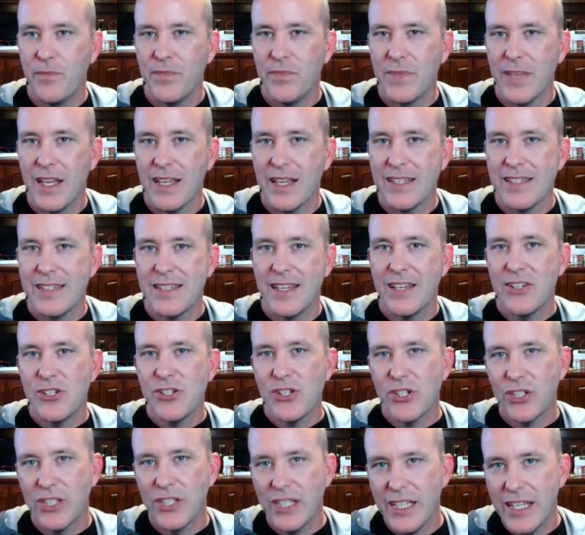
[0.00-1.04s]

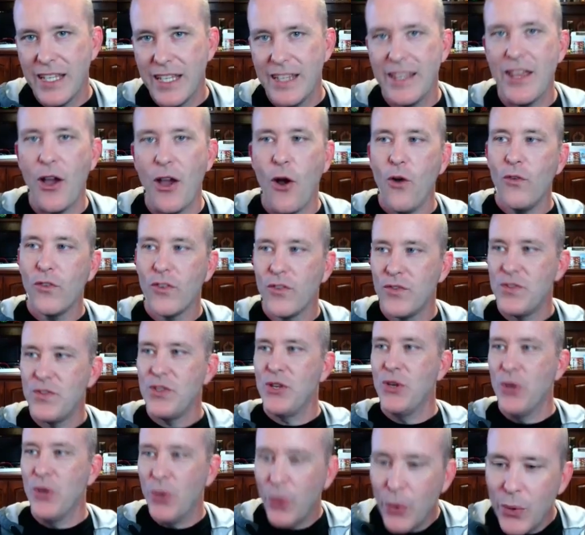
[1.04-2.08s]
Essentially, the
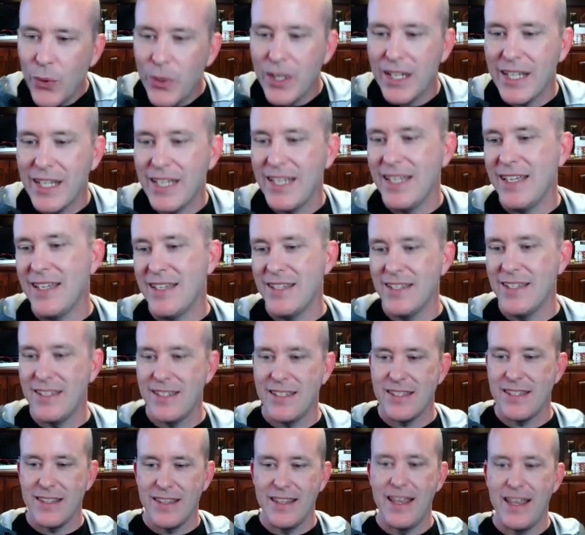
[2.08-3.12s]
overview
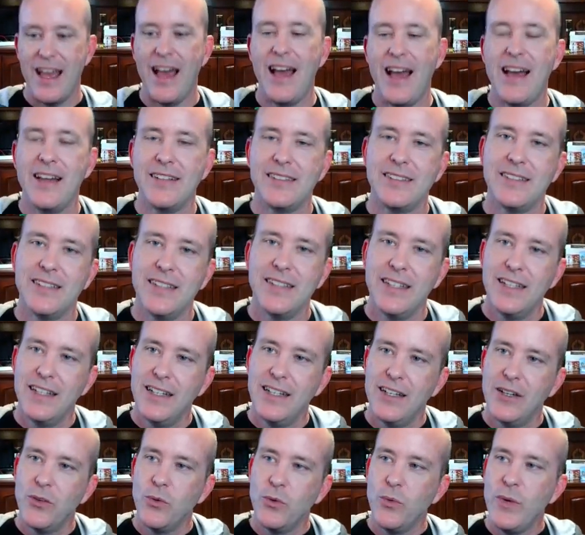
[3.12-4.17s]
is that
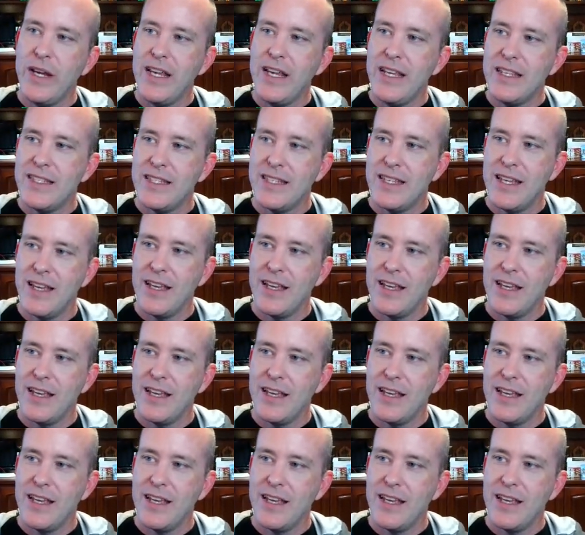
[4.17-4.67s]
we